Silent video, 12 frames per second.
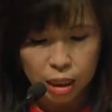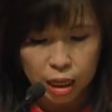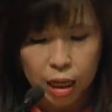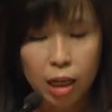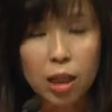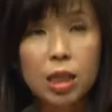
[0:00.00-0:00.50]

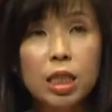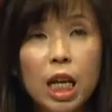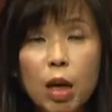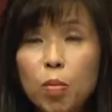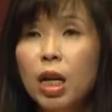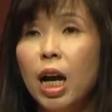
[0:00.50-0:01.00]
and at the
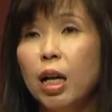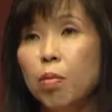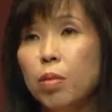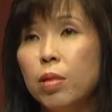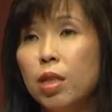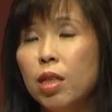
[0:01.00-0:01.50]
same
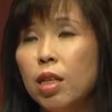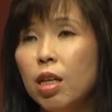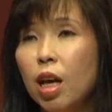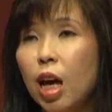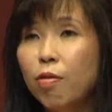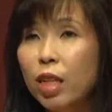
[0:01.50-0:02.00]
time
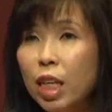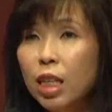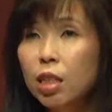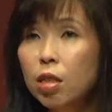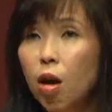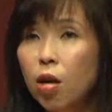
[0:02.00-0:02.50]
have
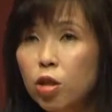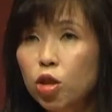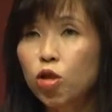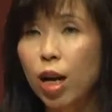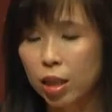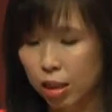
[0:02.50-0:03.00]
legal
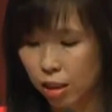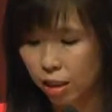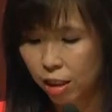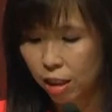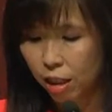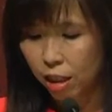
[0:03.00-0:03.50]

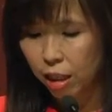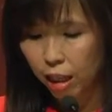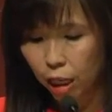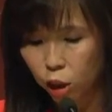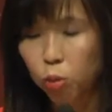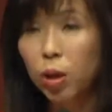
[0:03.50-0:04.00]
constructs that
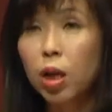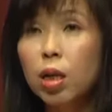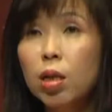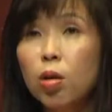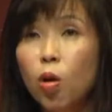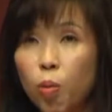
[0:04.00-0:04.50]

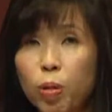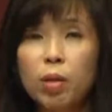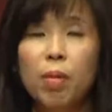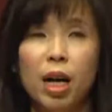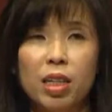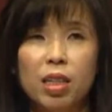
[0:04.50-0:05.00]
ensure open
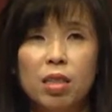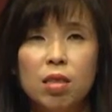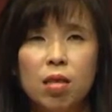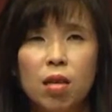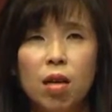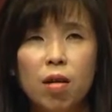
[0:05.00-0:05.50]

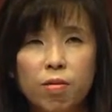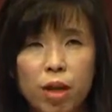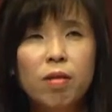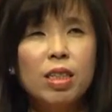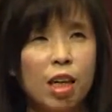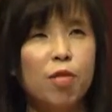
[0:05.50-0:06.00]
markets. A
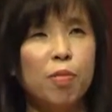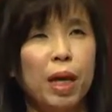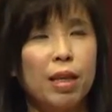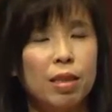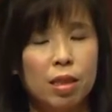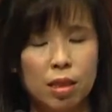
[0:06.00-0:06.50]
very tough
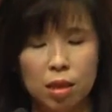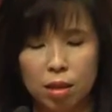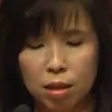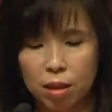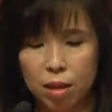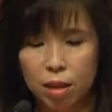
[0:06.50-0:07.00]
balance.
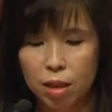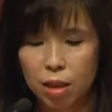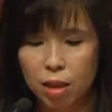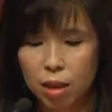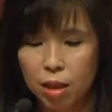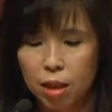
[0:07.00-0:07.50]

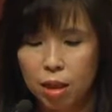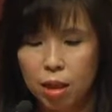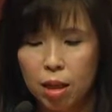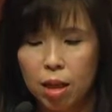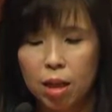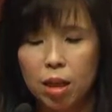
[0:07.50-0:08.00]

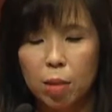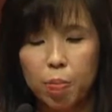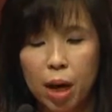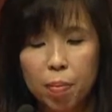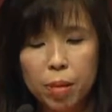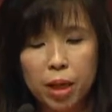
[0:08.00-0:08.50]
The
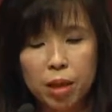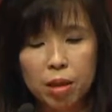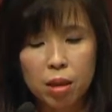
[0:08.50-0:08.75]
public